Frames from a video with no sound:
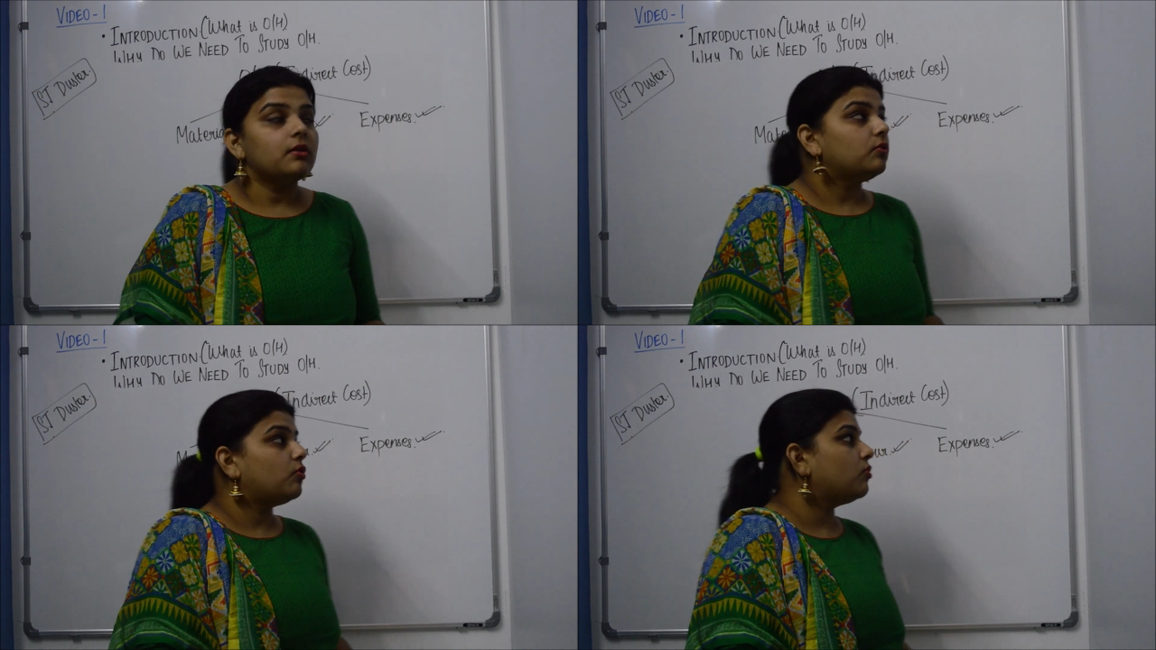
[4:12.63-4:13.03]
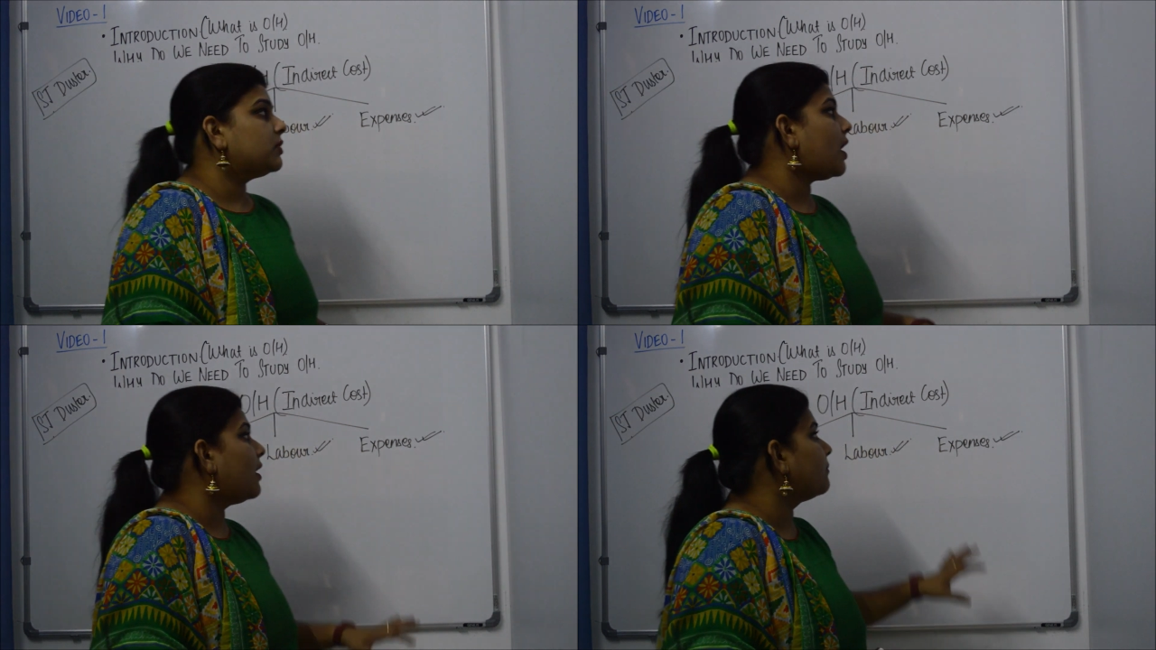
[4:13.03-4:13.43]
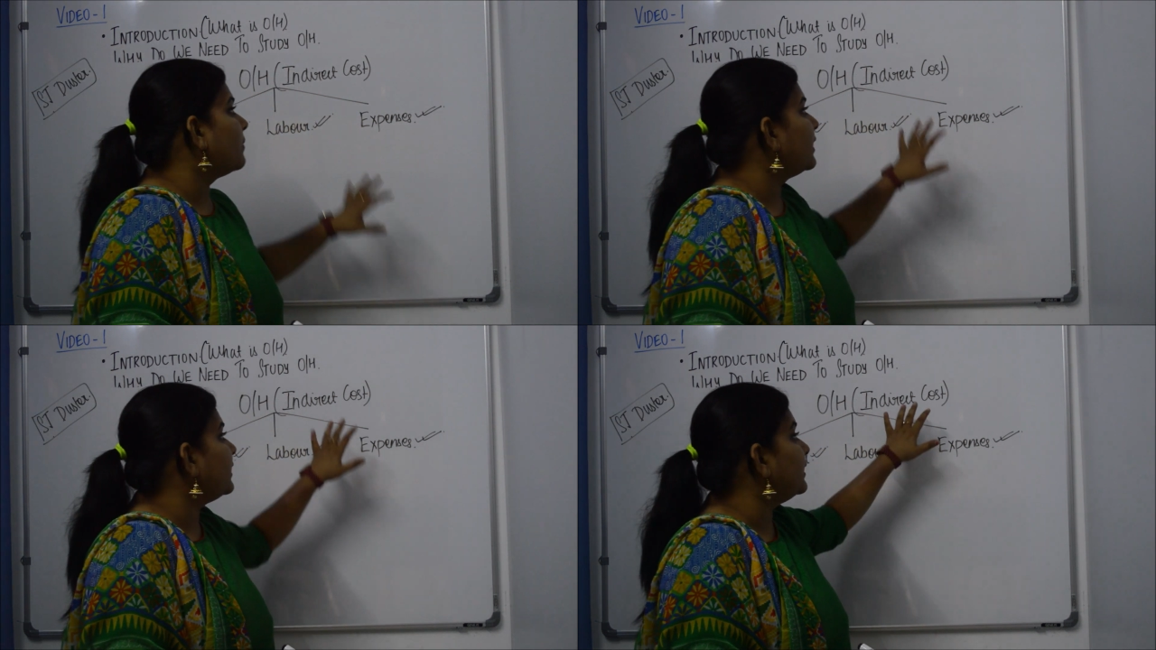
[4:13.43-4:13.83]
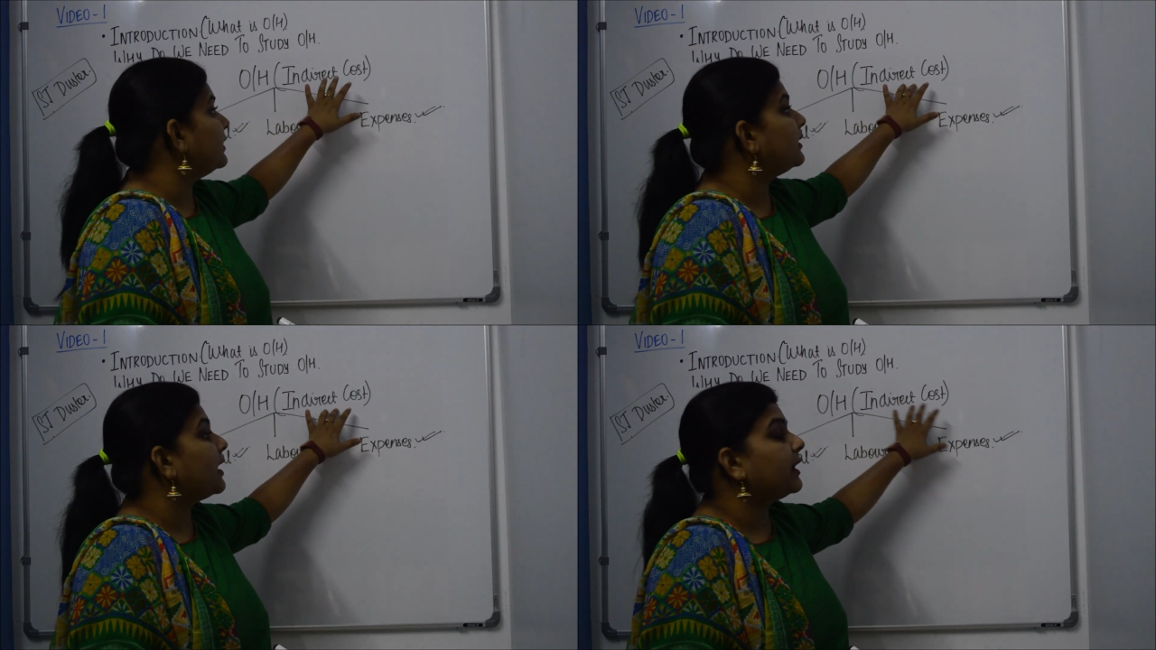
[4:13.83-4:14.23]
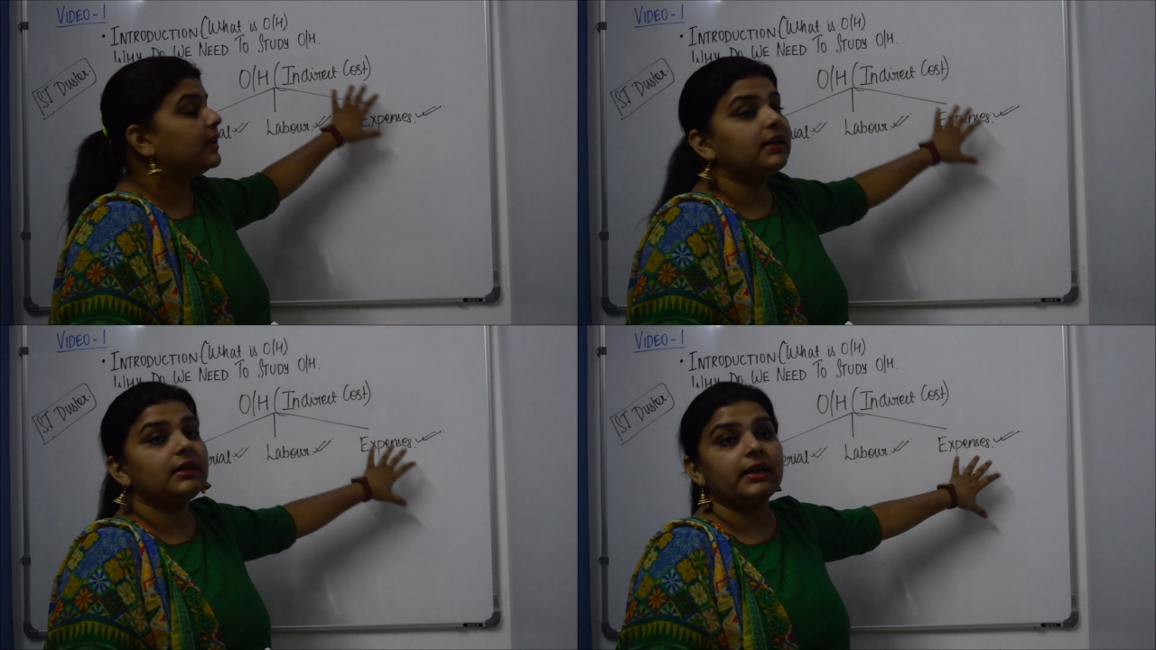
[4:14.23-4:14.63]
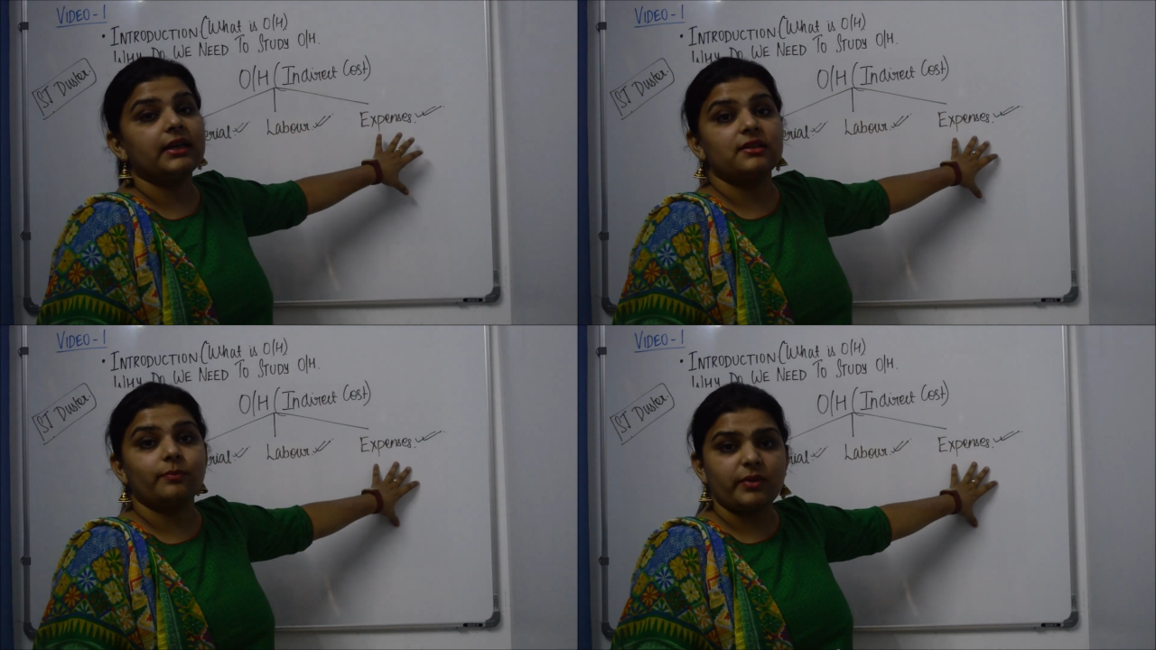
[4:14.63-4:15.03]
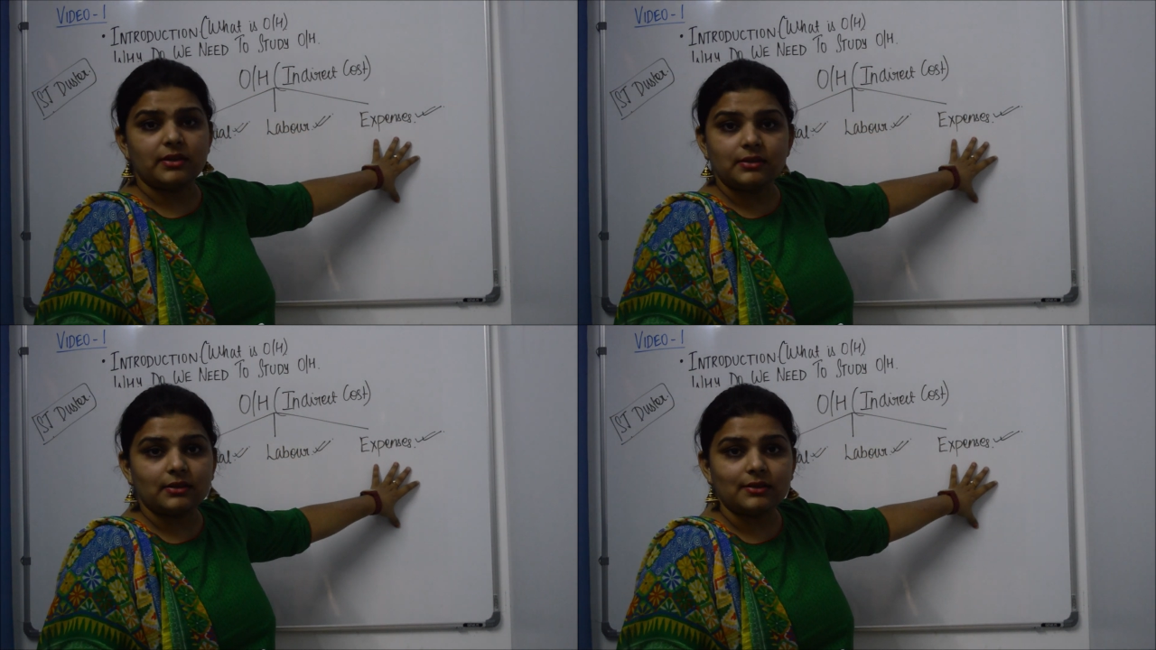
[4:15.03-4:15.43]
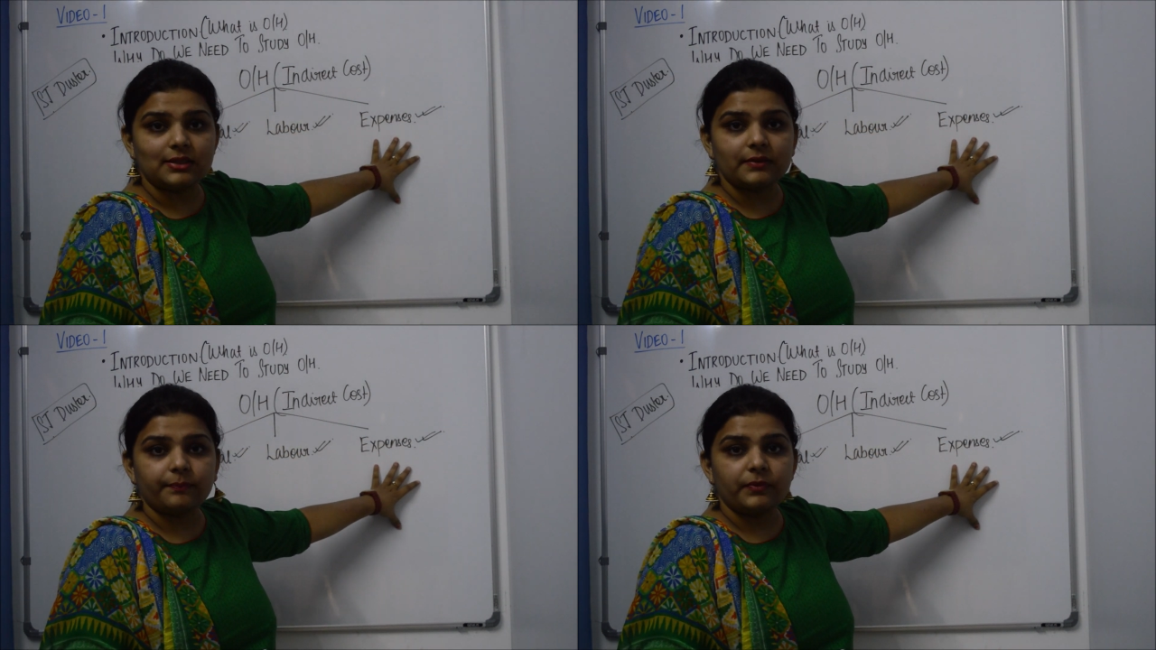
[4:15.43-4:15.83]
Those are my indirect expenses.